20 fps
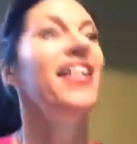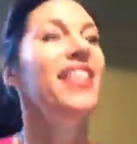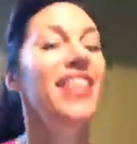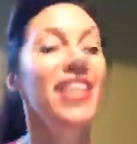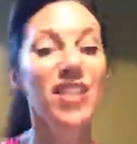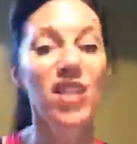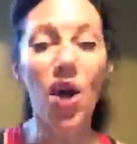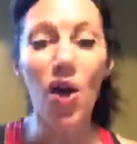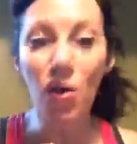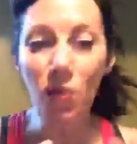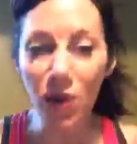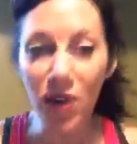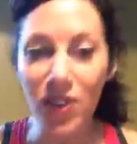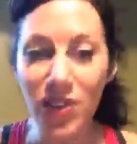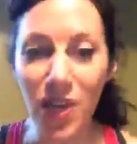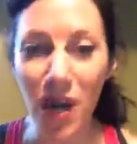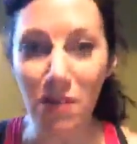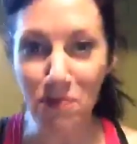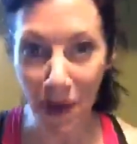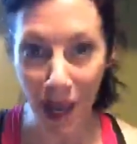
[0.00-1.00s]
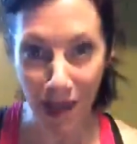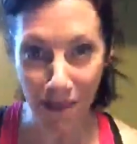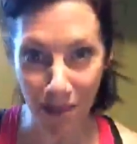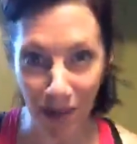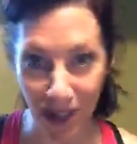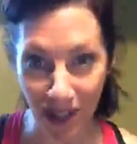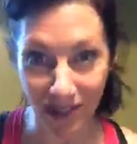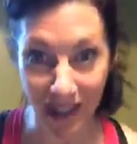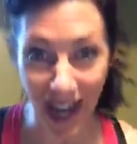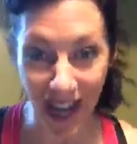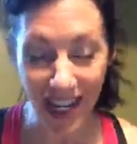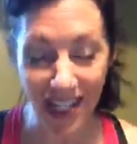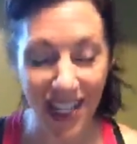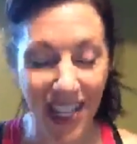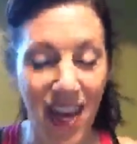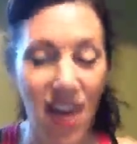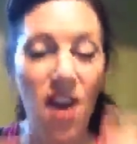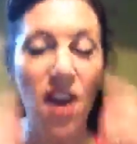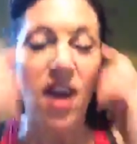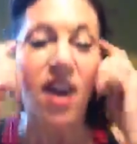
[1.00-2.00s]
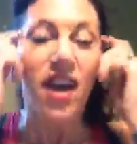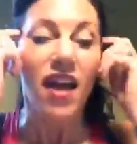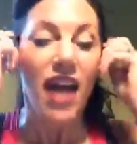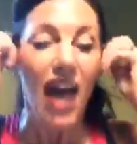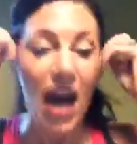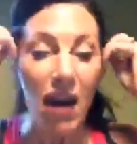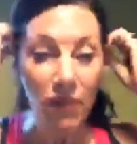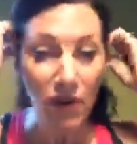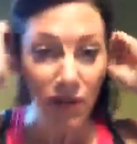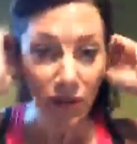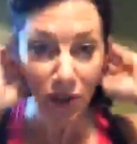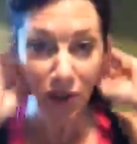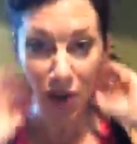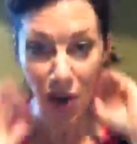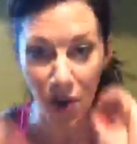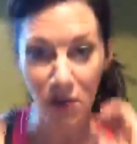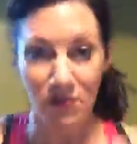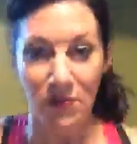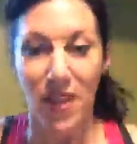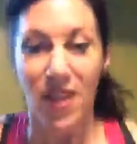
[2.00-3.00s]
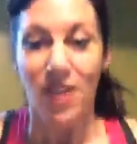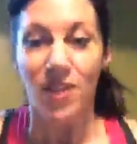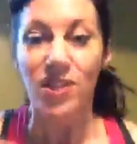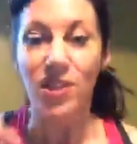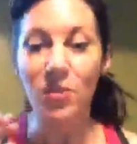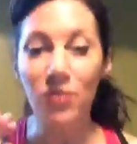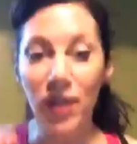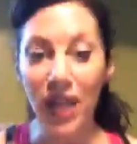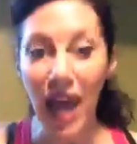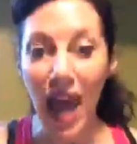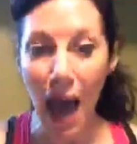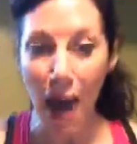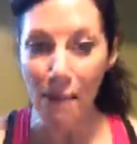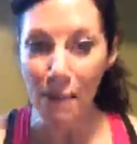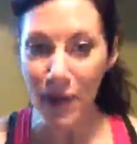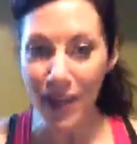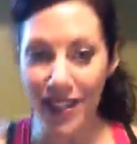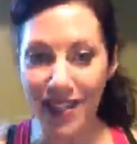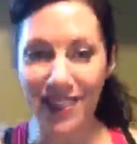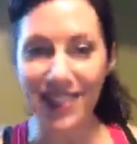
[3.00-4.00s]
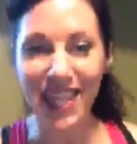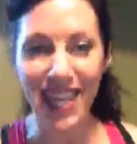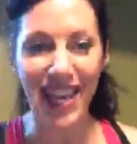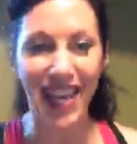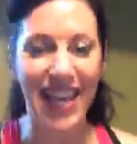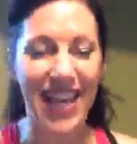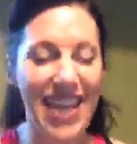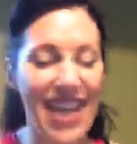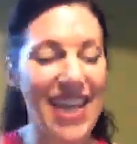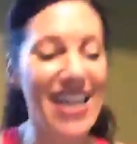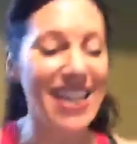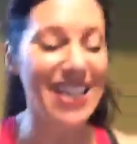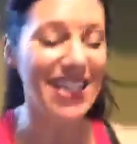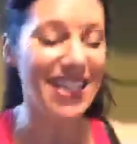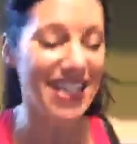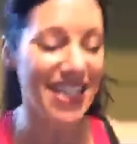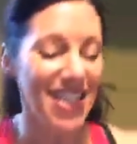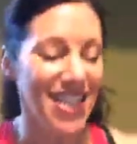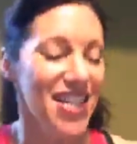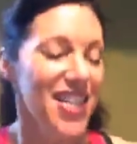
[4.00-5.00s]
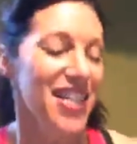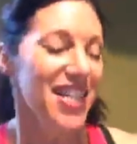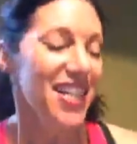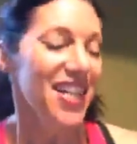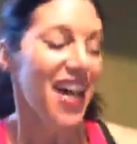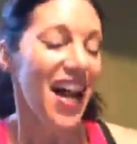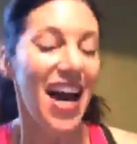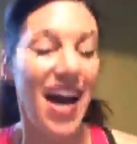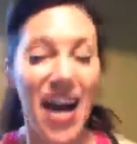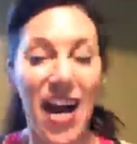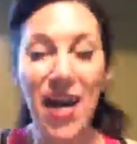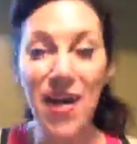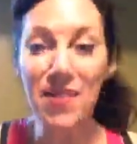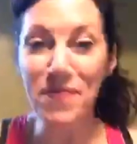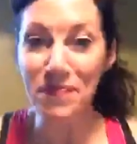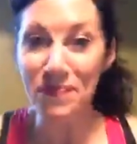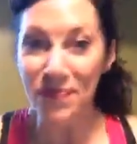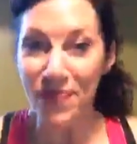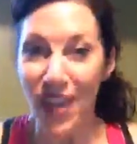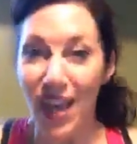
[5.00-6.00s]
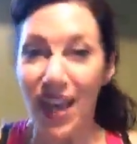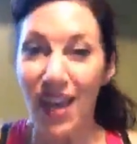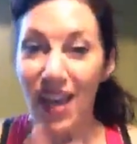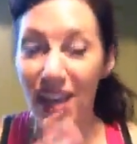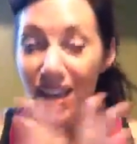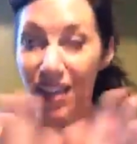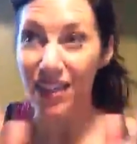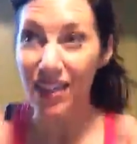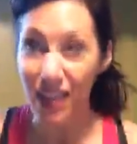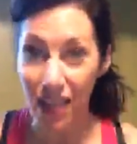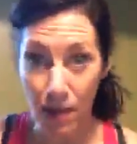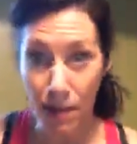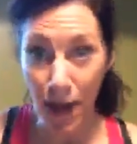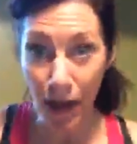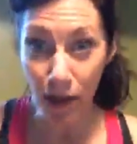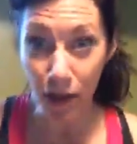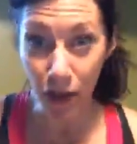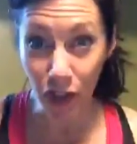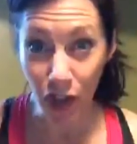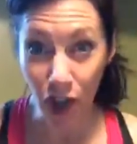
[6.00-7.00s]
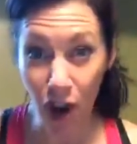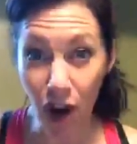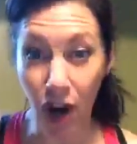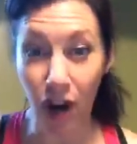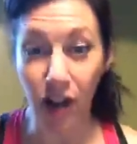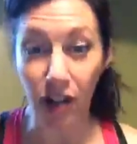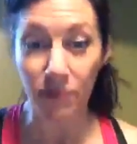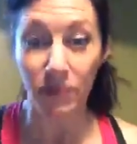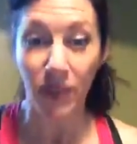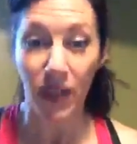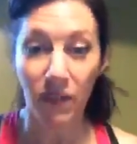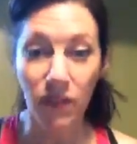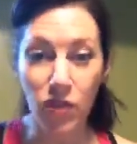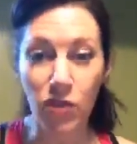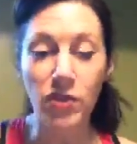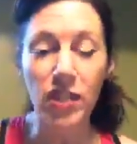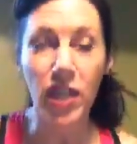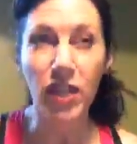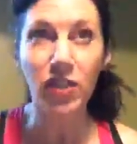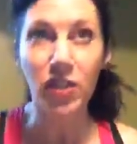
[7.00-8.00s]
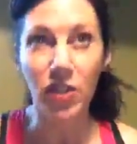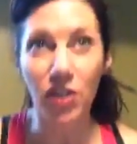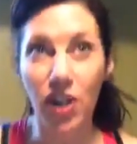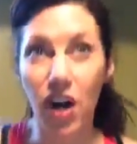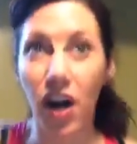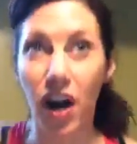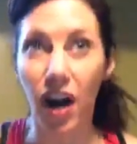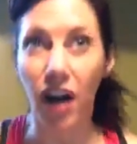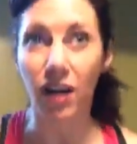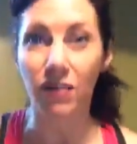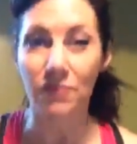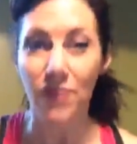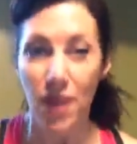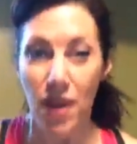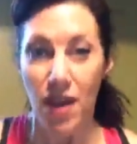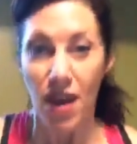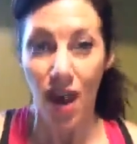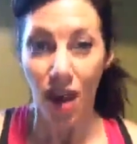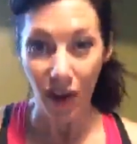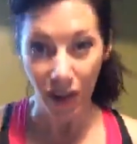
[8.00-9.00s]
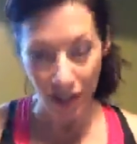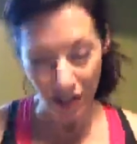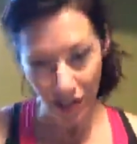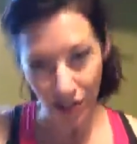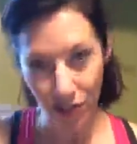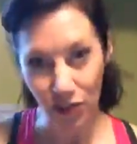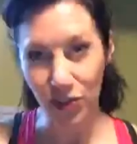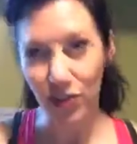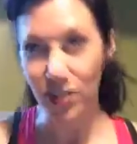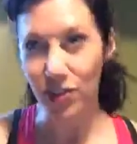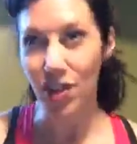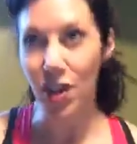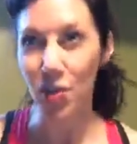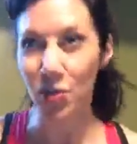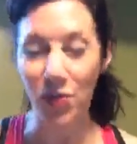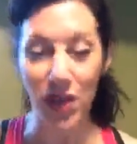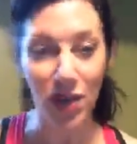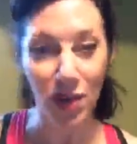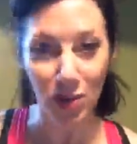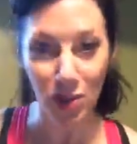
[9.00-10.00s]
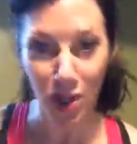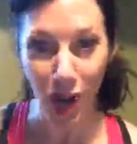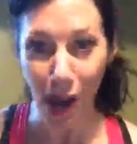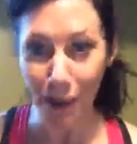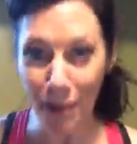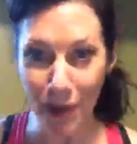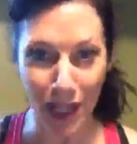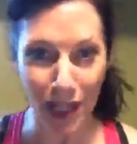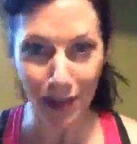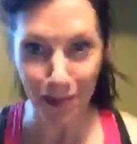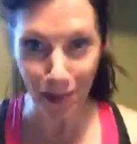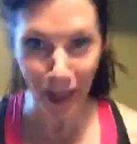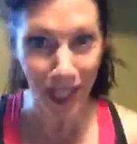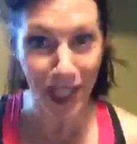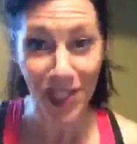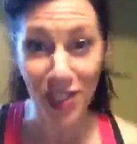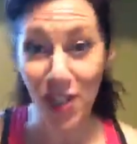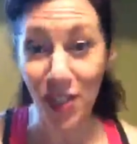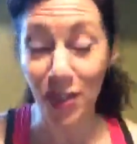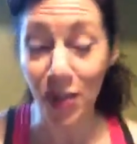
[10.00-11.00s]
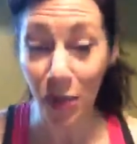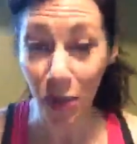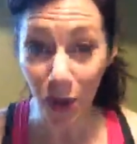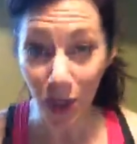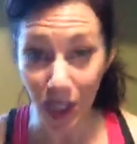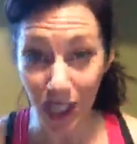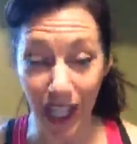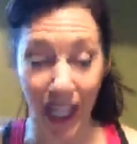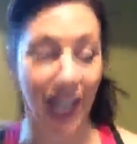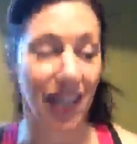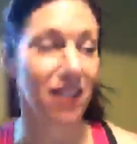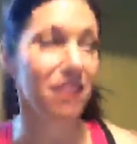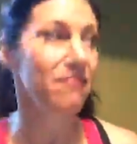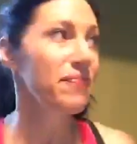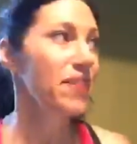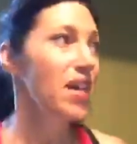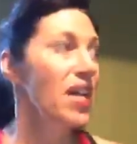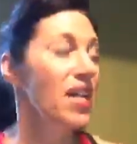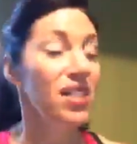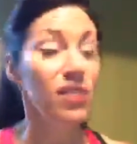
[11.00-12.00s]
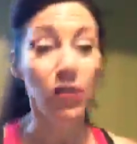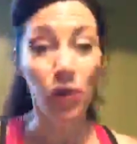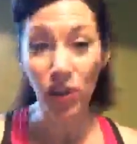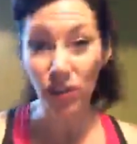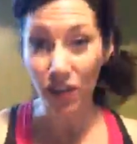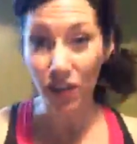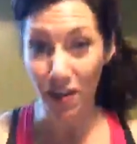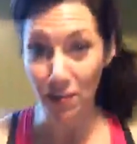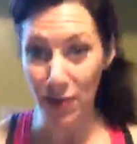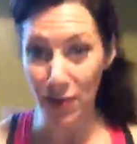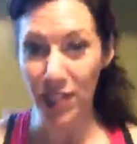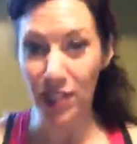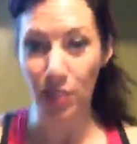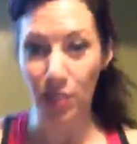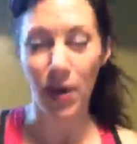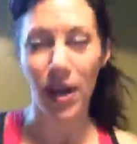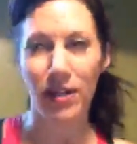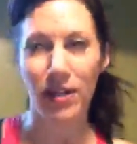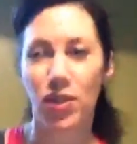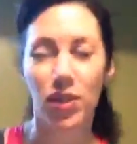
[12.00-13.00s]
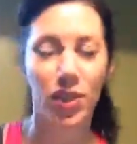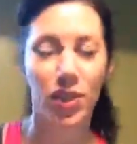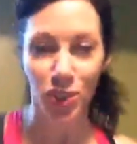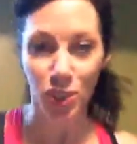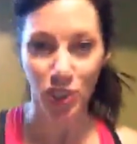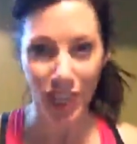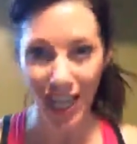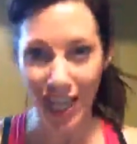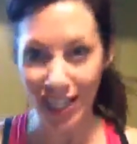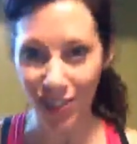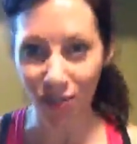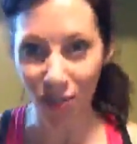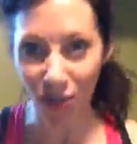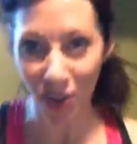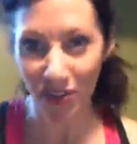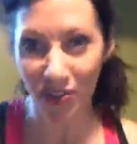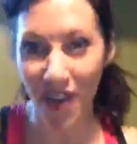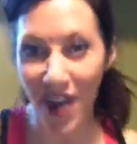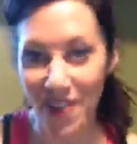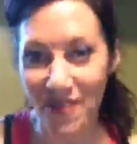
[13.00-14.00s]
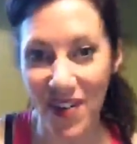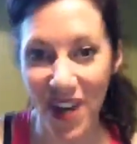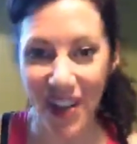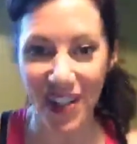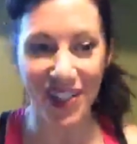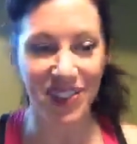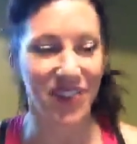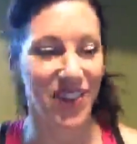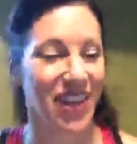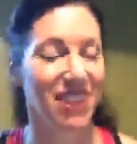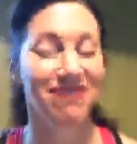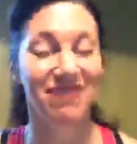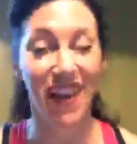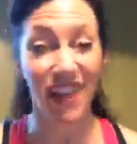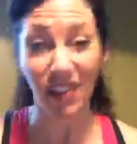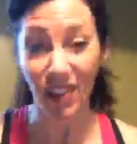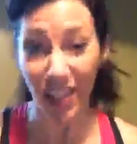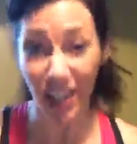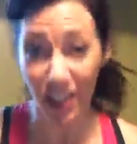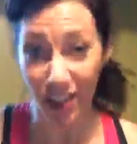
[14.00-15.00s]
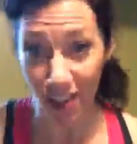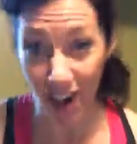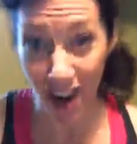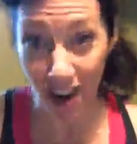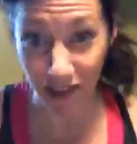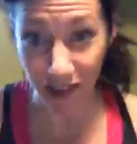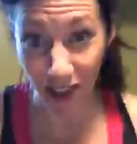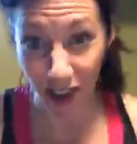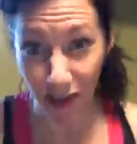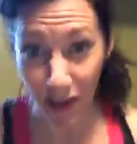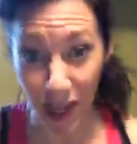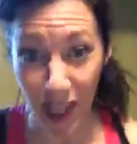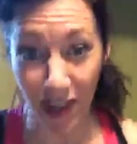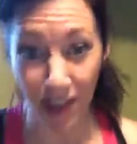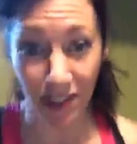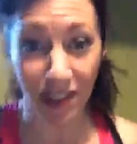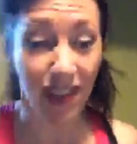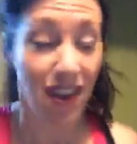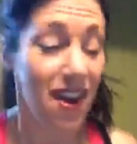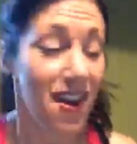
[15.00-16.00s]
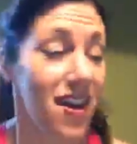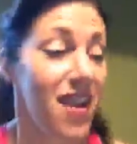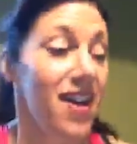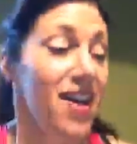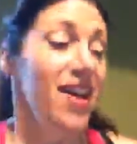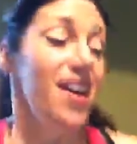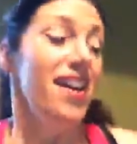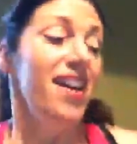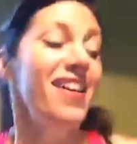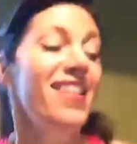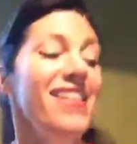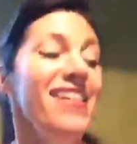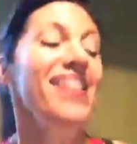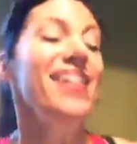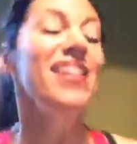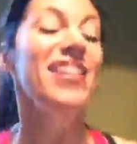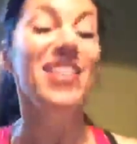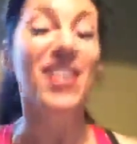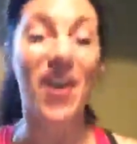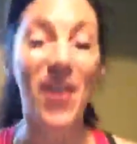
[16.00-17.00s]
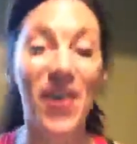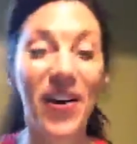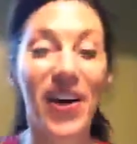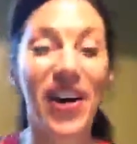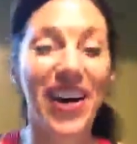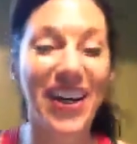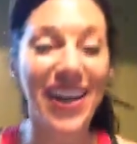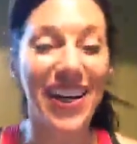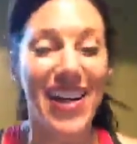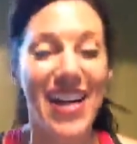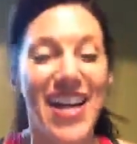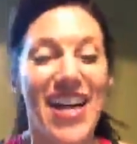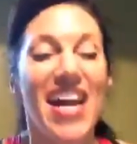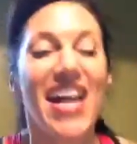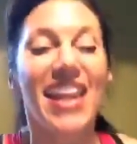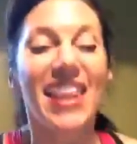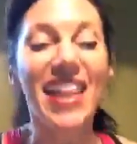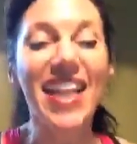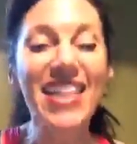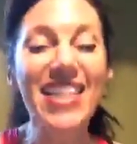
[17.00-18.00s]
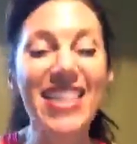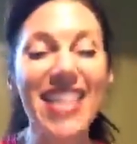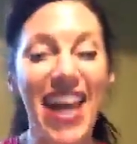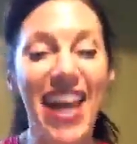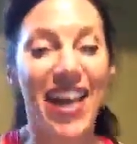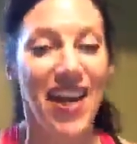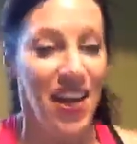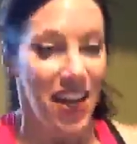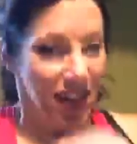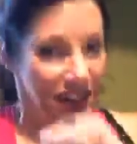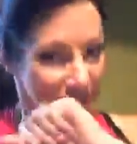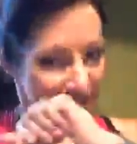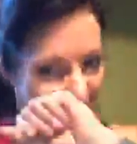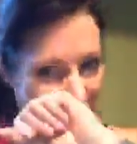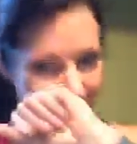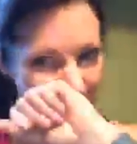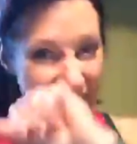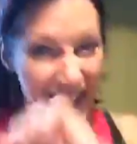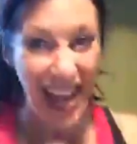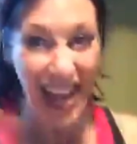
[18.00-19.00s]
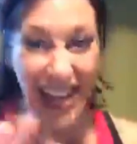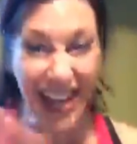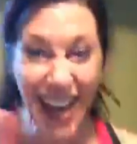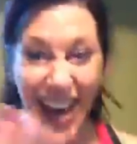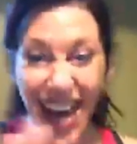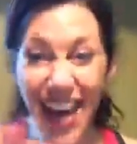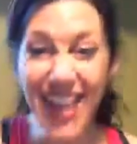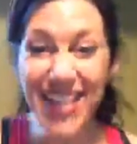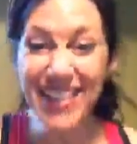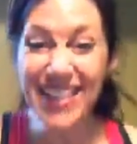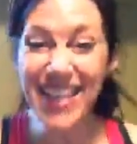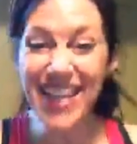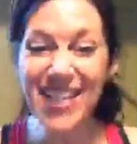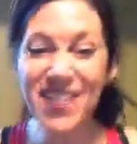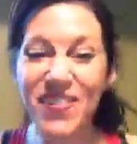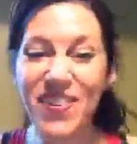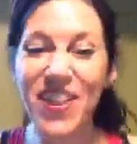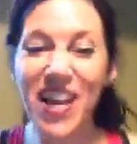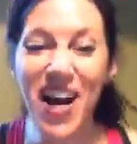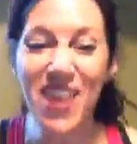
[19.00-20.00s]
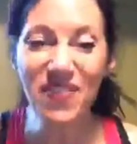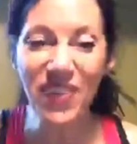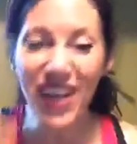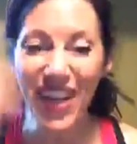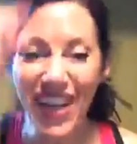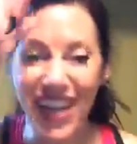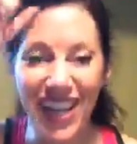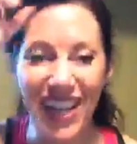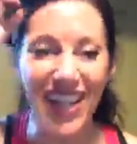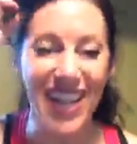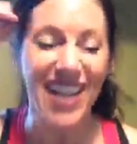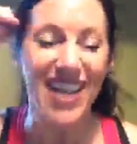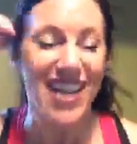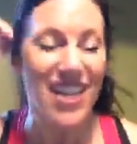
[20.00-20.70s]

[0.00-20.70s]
This all works on paper, right? However, no. So what happens is, think about your car. If you tell your car, all right, so we go shopping in a place called Coeur d'Alene. It's 45 minutes away. So let's just say it's 45 miles away. I really don't know how far away it is. So let's say, hey guys, thanks for coming.